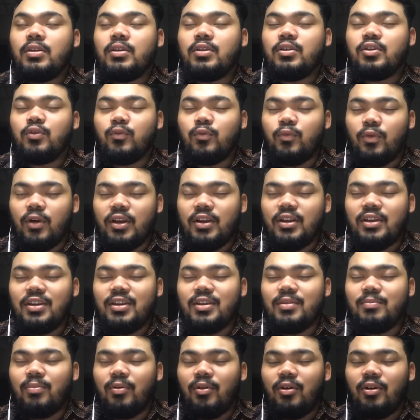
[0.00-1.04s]
you want the
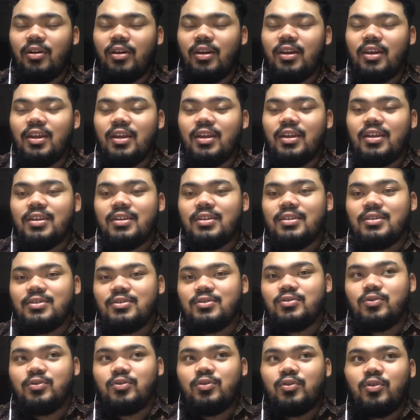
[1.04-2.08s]
ball
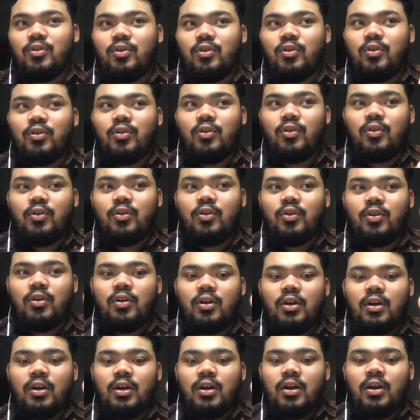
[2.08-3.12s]
to go
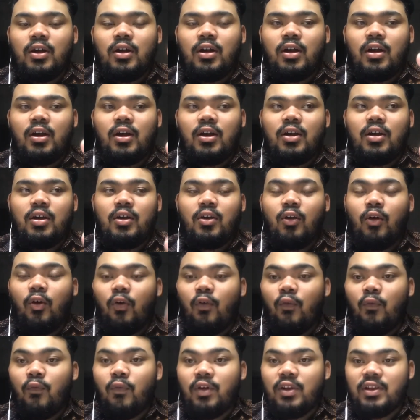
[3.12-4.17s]

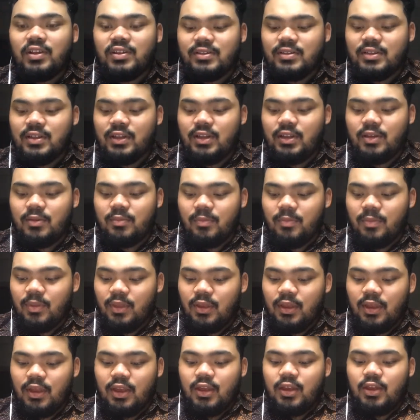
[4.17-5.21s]
over the stadium,
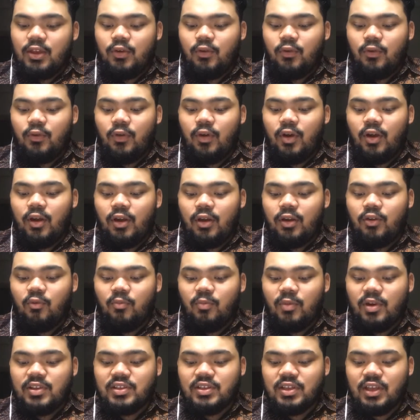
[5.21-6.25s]
you
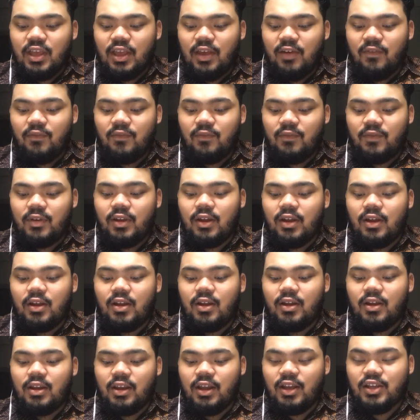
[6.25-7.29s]
must have
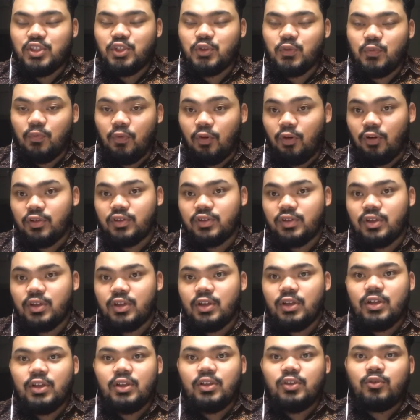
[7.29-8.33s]
a large force
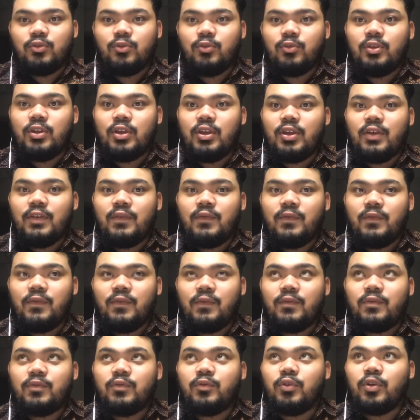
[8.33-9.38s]
to
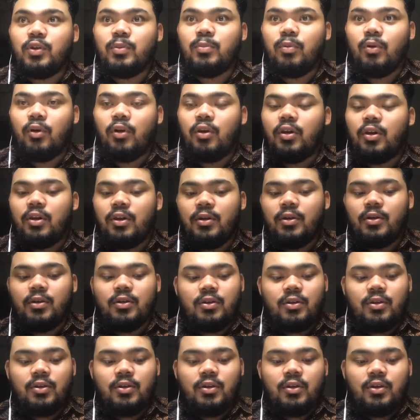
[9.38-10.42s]
give to the ball.
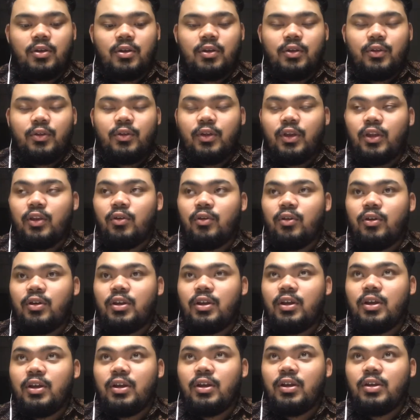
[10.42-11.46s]
in
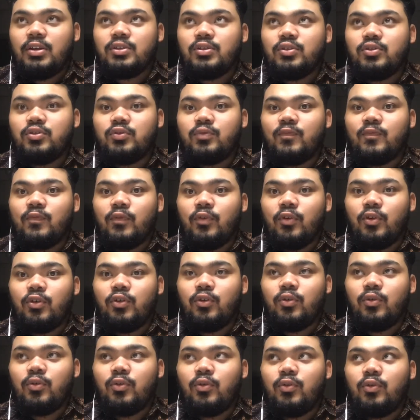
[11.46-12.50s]
order for
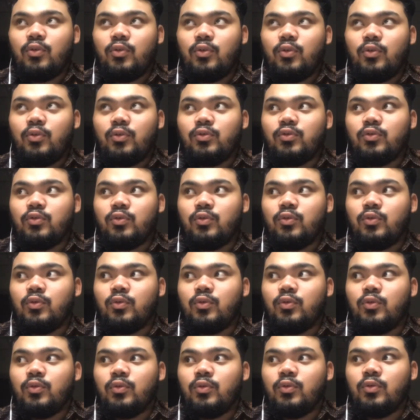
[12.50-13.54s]
you
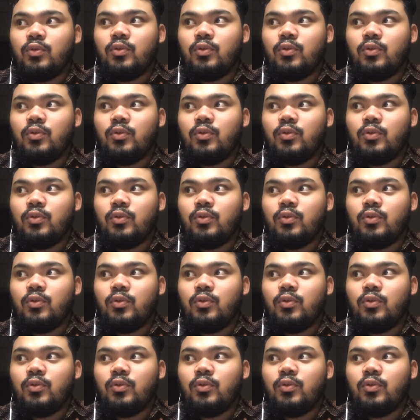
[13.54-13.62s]
to